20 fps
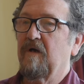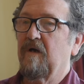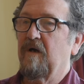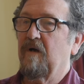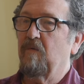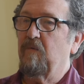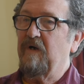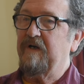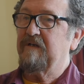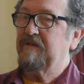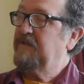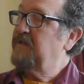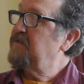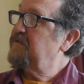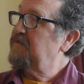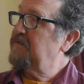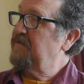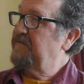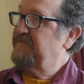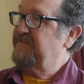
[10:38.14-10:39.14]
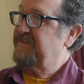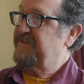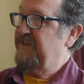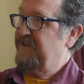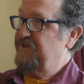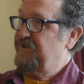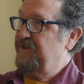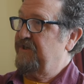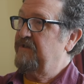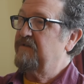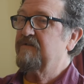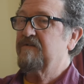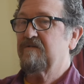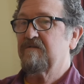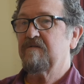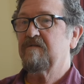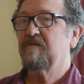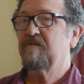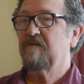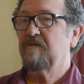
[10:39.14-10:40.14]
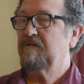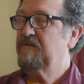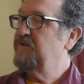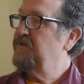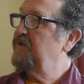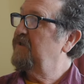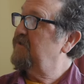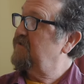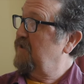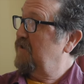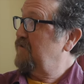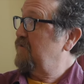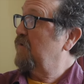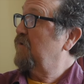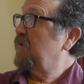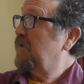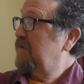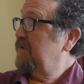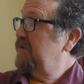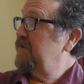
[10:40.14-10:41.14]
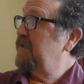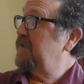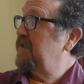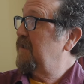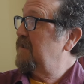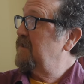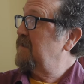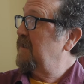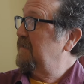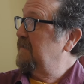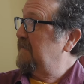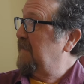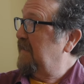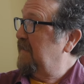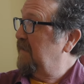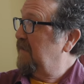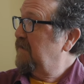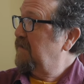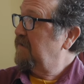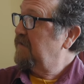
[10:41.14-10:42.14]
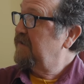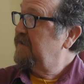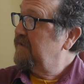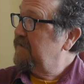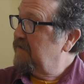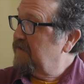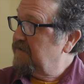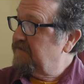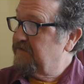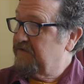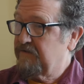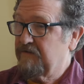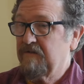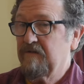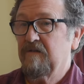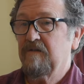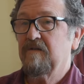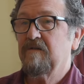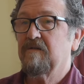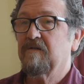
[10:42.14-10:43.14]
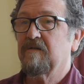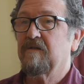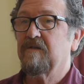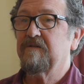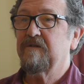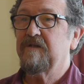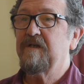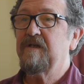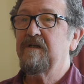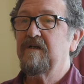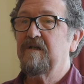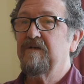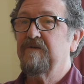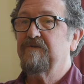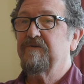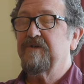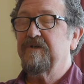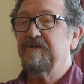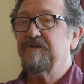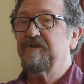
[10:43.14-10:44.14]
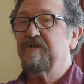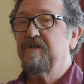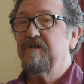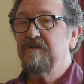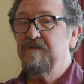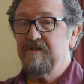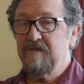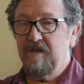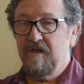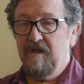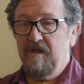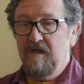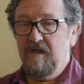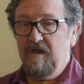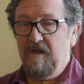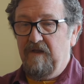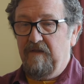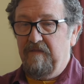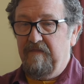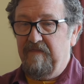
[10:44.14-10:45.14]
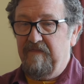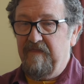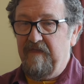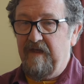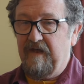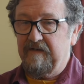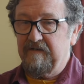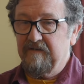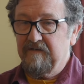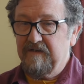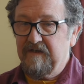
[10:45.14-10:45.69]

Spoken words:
awareness, of sentience. It's also called Cittasantana in other Indian traditions, that